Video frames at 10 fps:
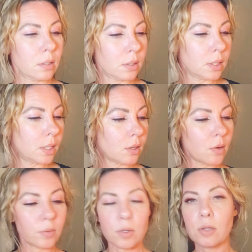kit
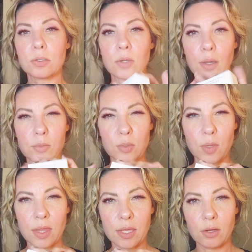also comes
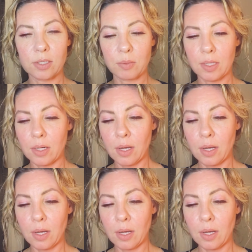with the ultimate